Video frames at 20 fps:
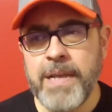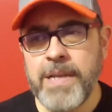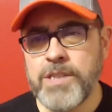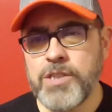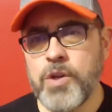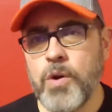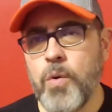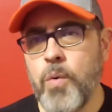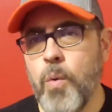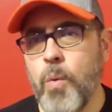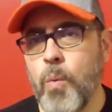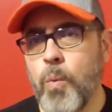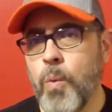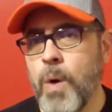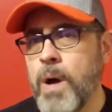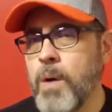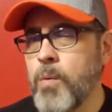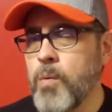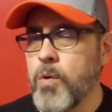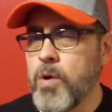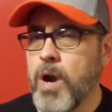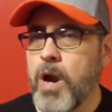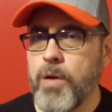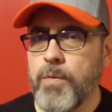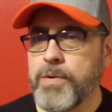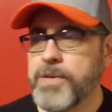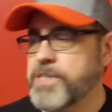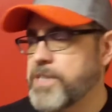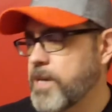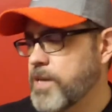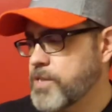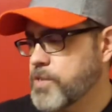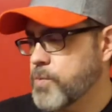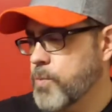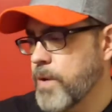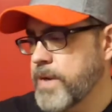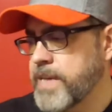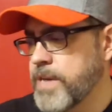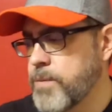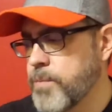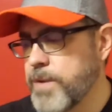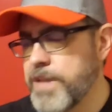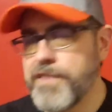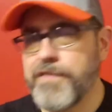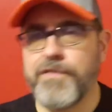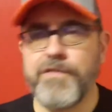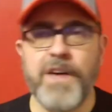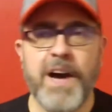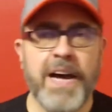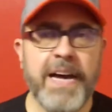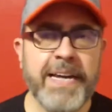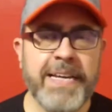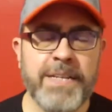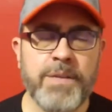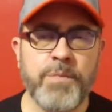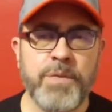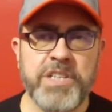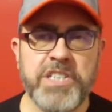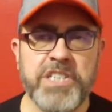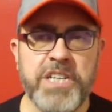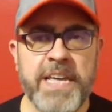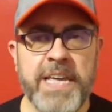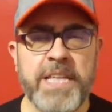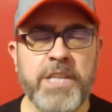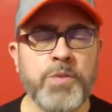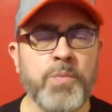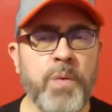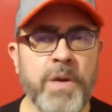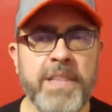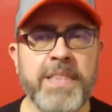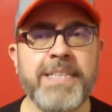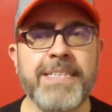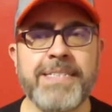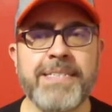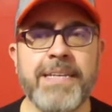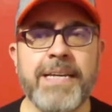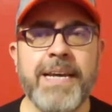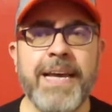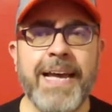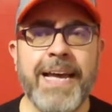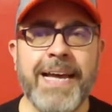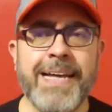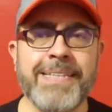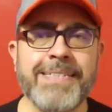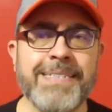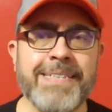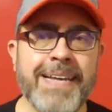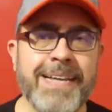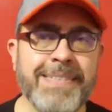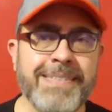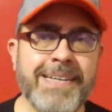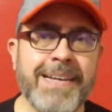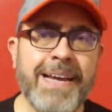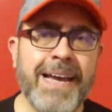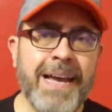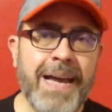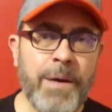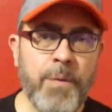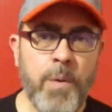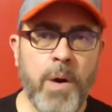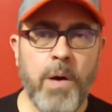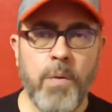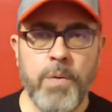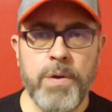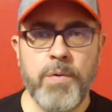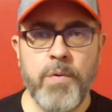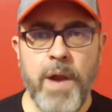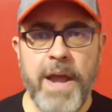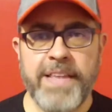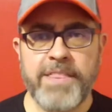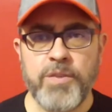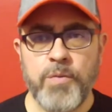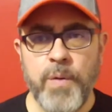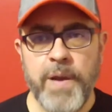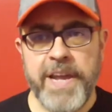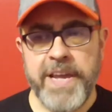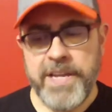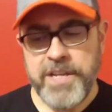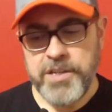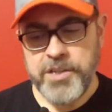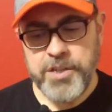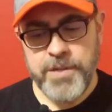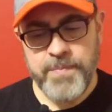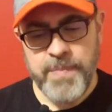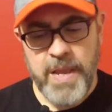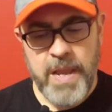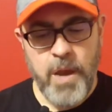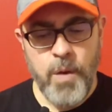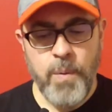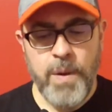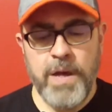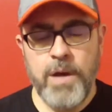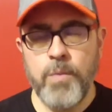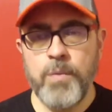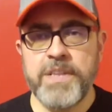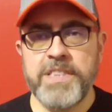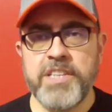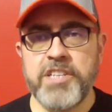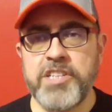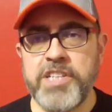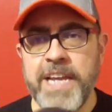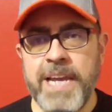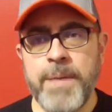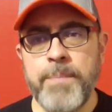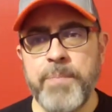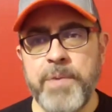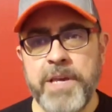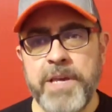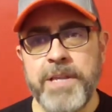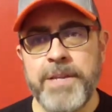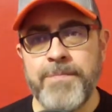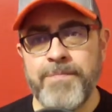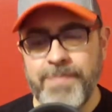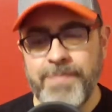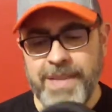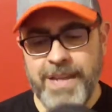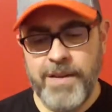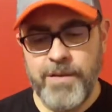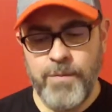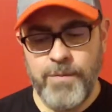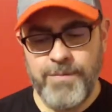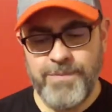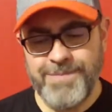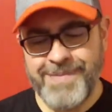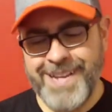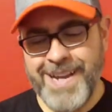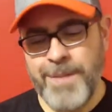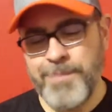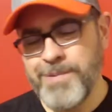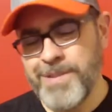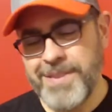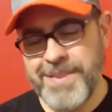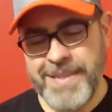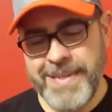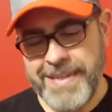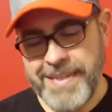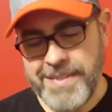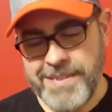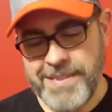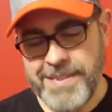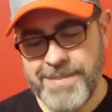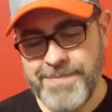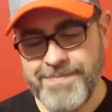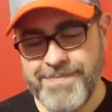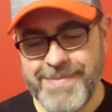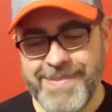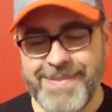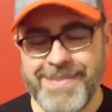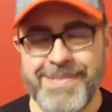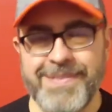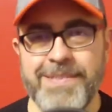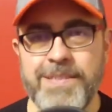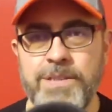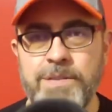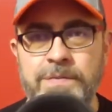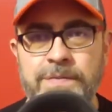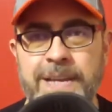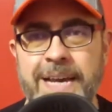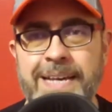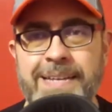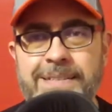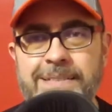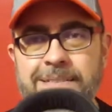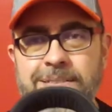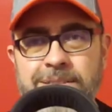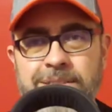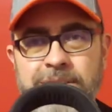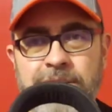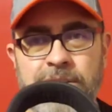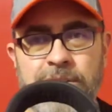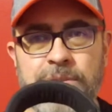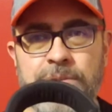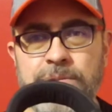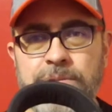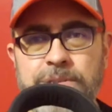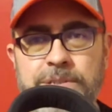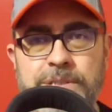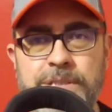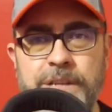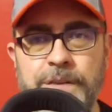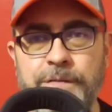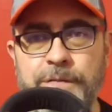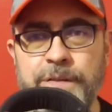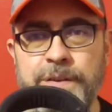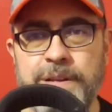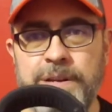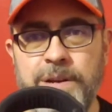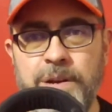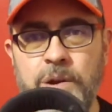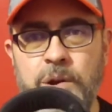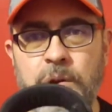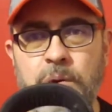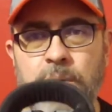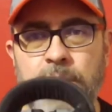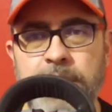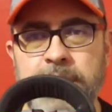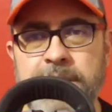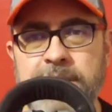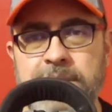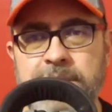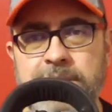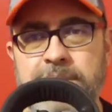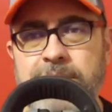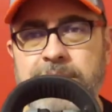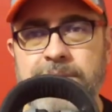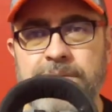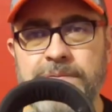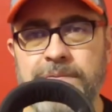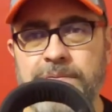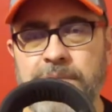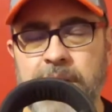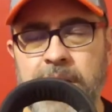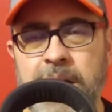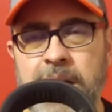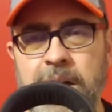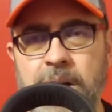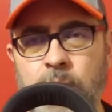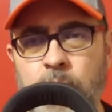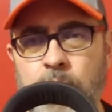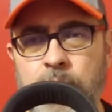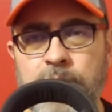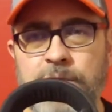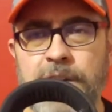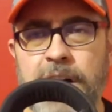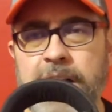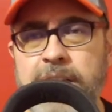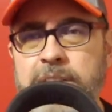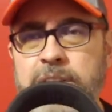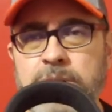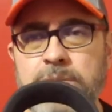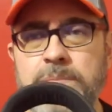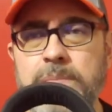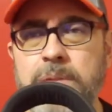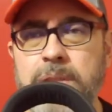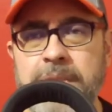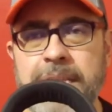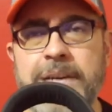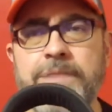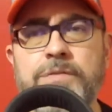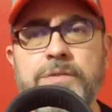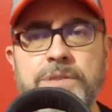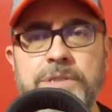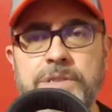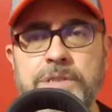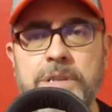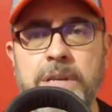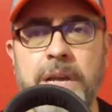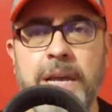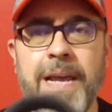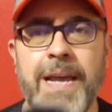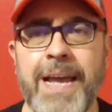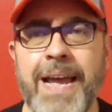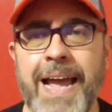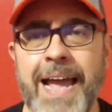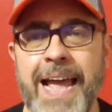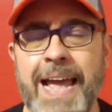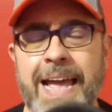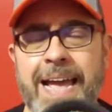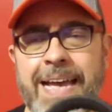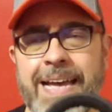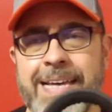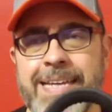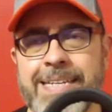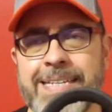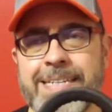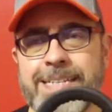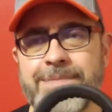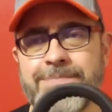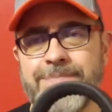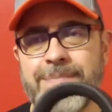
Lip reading: So what were our results? What did we find with each one of these headsets while we were at the range? Well, with the Champion, a couple of things. You've got two different noise or volume levels. And